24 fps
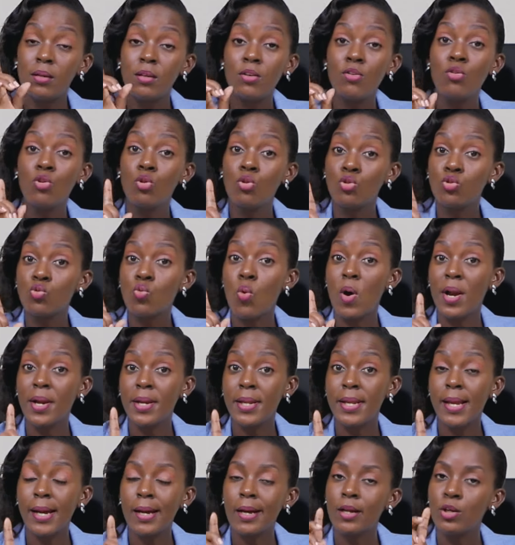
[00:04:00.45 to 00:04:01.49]
lose 1
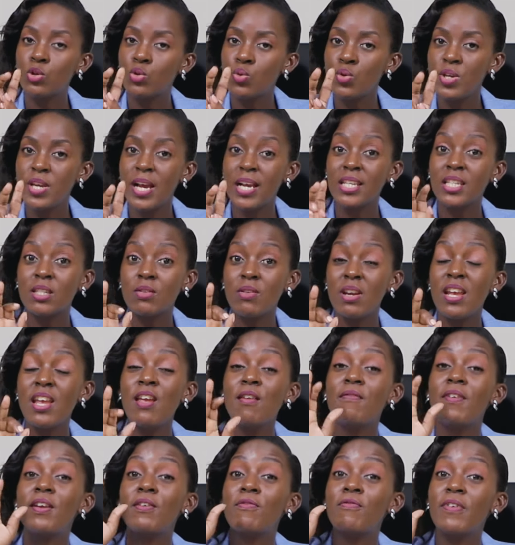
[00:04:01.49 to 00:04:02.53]
year, 2 years, 3,
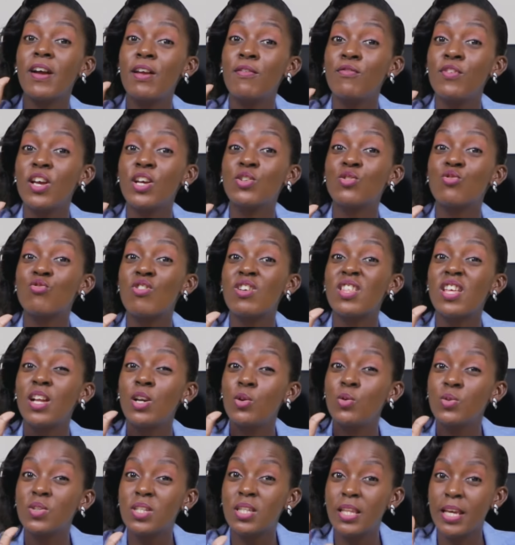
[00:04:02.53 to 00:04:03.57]
even 5 years. You'd rather
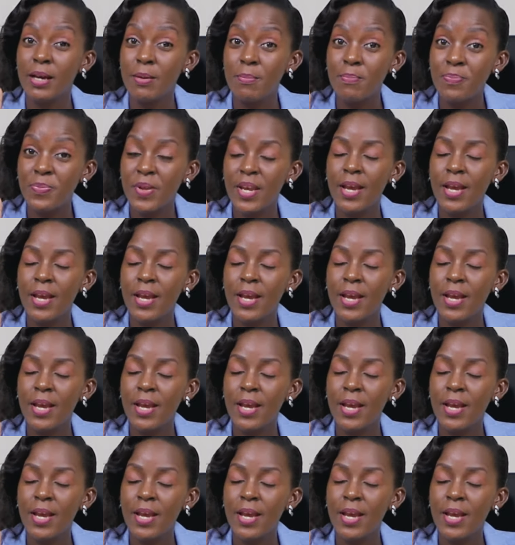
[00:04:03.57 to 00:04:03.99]
lose them